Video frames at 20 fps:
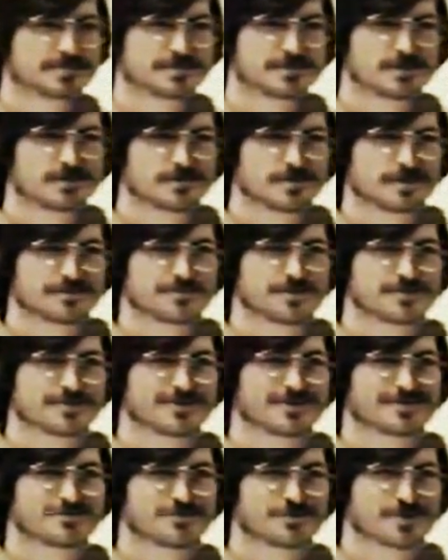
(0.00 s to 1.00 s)
So then we
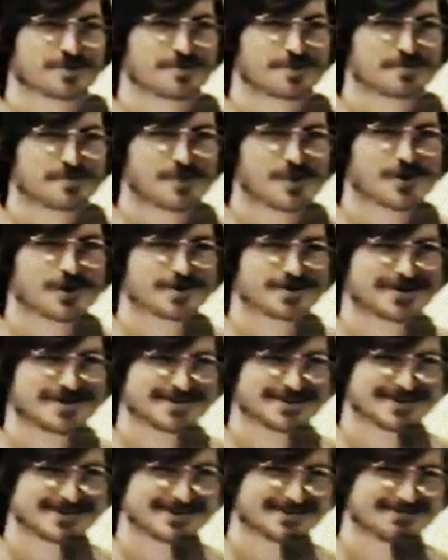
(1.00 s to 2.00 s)
started worrying about
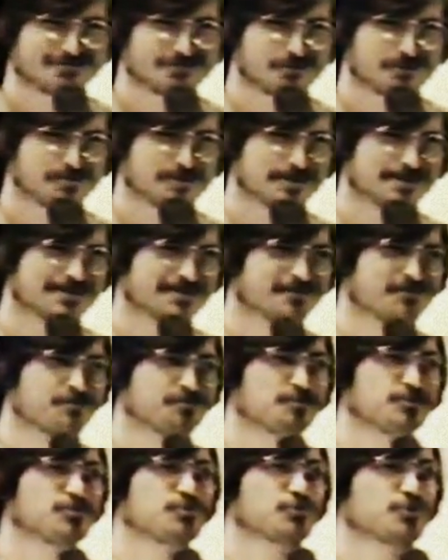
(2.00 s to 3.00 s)
marketing, worrying about
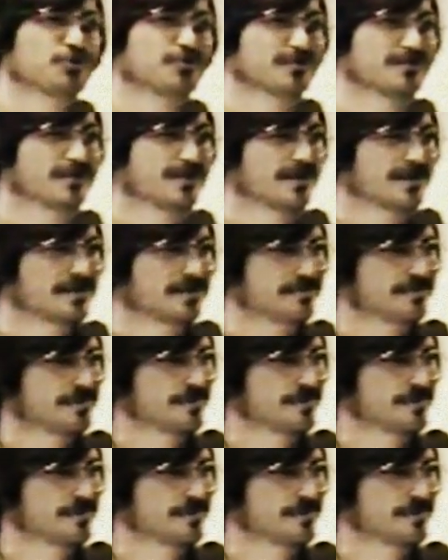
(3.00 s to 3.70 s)
distribution, got on the